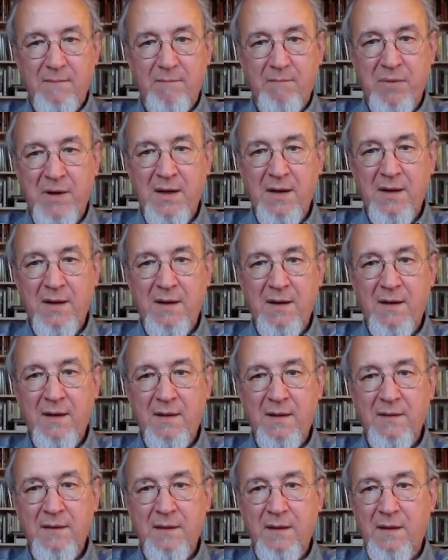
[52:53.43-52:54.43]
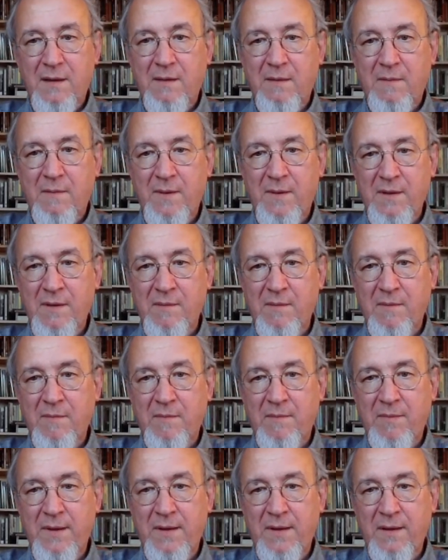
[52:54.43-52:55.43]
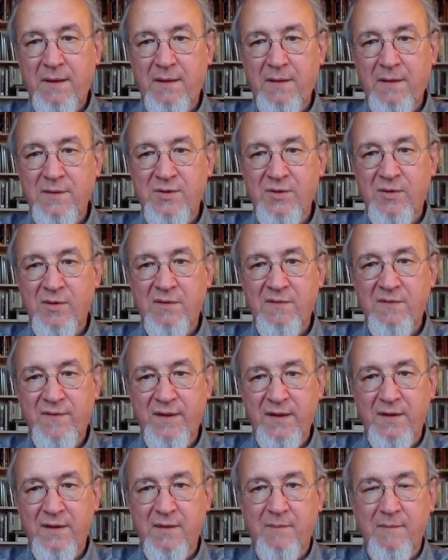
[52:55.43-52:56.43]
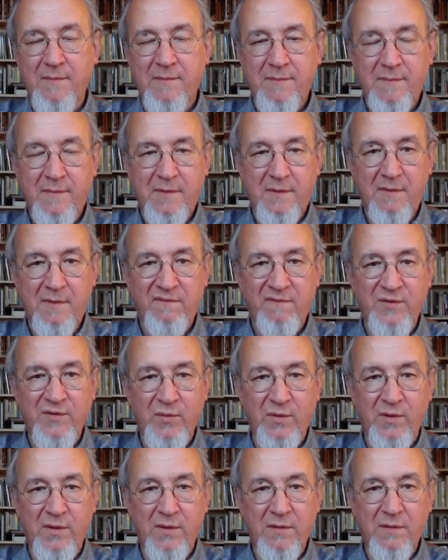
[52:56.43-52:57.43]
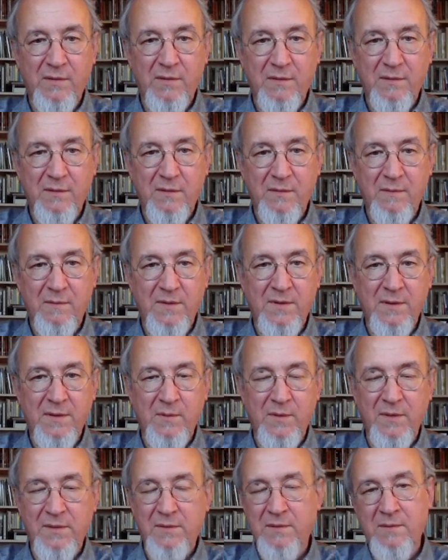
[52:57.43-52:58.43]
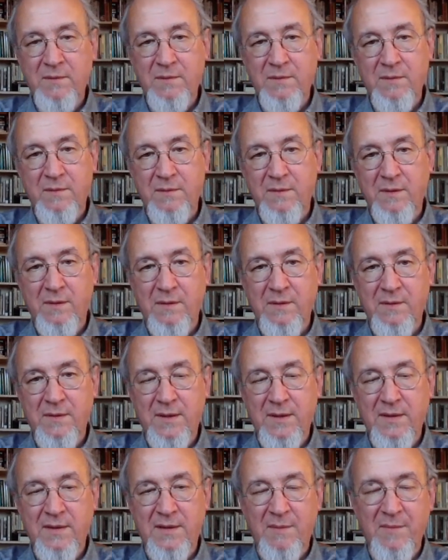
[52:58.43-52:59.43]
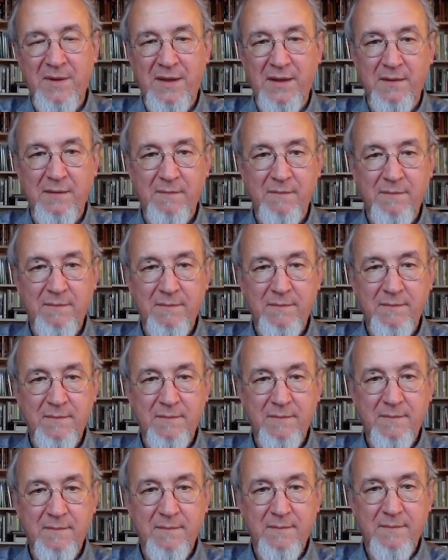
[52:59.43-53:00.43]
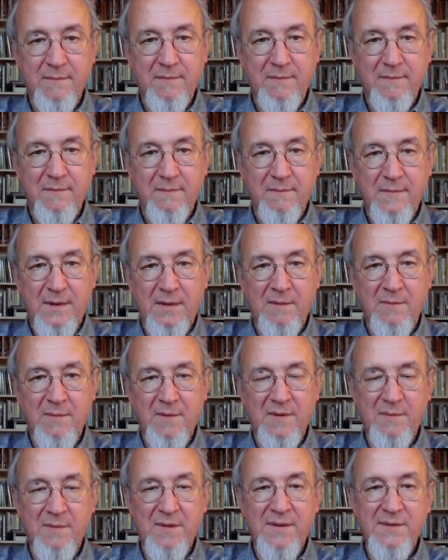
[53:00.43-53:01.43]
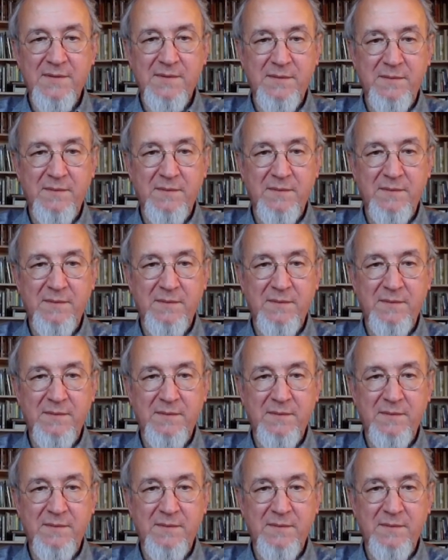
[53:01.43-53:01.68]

but uh, will be enjoying freedom of doing what they want to do in their domain, in mathematics